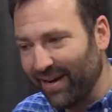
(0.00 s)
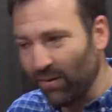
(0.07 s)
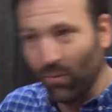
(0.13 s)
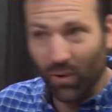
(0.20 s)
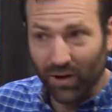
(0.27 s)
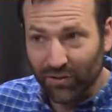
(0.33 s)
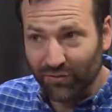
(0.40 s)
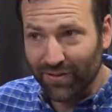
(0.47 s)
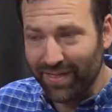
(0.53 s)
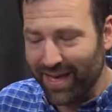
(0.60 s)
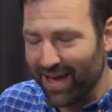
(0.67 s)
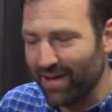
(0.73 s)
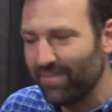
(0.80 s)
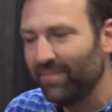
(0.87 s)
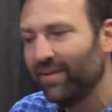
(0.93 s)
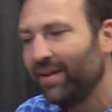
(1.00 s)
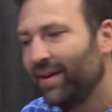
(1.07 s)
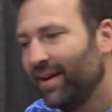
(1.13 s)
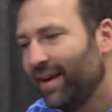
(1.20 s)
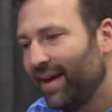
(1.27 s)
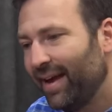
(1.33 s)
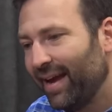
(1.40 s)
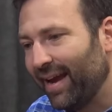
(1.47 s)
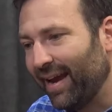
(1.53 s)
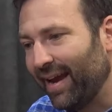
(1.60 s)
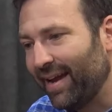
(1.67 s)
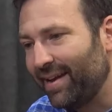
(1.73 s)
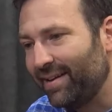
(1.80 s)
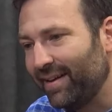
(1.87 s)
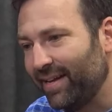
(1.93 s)
It works for them,
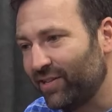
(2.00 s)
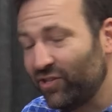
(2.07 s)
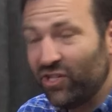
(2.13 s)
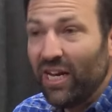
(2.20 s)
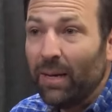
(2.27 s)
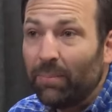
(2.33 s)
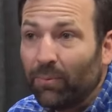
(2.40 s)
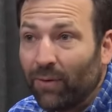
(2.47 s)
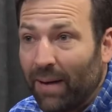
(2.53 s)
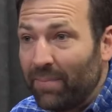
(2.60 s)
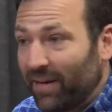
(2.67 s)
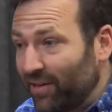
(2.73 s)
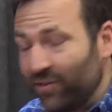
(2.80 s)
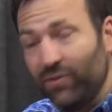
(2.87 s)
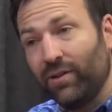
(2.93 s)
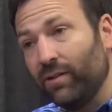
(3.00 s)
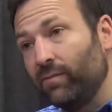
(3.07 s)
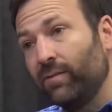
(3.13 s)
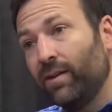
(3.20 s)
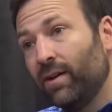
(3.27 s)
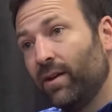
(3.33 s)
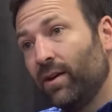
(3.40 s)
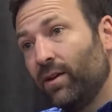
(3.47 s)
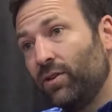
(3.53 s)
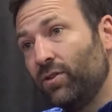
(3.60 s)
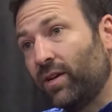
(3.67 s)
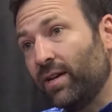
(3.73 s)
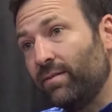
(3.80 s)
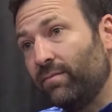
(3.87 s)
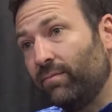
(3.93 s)
and it's cheap, right? Because you can
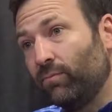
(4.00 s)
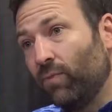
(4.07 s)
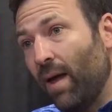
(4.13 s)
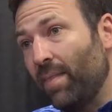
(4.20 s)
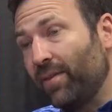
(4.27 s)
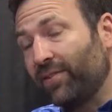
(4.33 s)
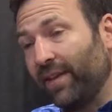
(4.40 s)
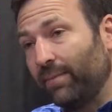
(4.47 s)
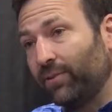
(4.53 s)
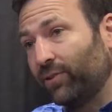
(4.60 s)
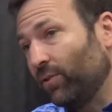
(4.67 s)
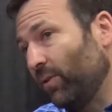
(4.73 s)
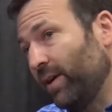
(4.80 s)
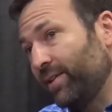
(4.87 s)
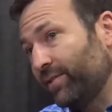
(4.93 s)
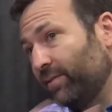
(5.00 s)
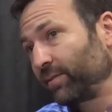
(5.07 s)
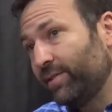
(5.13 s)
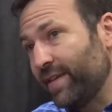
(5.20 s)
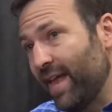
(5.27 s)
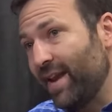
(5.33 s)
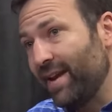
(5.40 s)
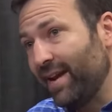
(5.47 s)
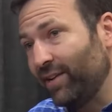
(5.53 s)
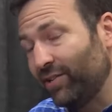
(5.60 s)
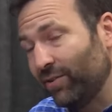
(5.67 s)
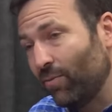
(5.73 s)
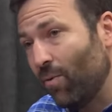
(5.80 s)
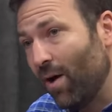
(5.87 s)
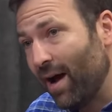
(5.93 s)
you can run the same stories, send it
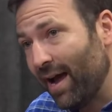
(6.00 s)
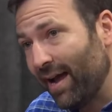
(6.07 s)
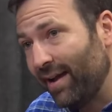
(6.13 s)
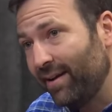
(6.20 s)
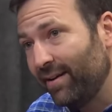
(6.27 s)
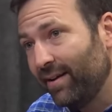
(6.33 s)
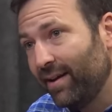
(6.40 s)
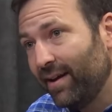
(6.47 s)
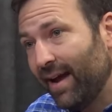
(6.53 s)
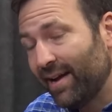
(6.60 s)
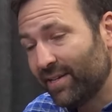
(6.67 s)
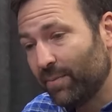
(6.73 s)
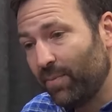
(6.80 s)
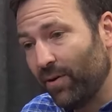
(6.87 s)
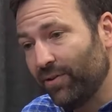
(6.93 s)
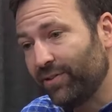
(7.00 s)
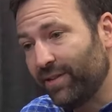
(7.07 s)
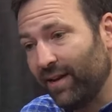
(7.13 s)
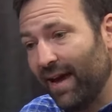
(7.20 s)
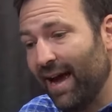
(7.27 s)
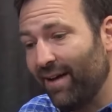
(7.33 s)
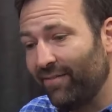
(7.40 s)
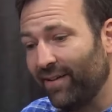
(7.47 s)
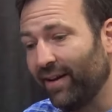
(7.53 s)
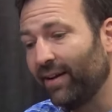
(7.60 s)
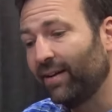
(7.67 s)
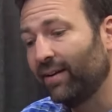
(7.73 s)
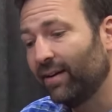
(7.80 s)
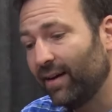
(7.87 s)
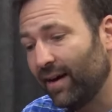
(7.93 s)
nationwide, as opposed to
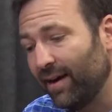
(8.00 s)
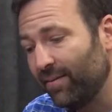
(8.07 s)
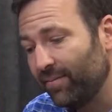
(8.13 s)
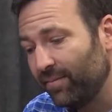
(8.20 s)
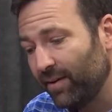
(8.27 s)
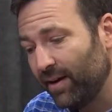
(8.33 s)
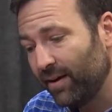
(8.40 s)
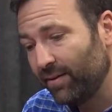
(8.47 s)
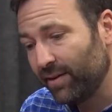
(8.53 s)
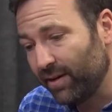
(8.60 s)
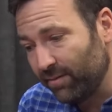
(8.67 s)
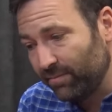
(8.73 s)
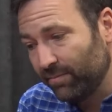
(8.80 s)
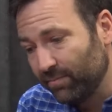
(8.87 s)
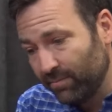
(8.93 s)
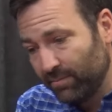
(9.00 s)
having um, uh, you know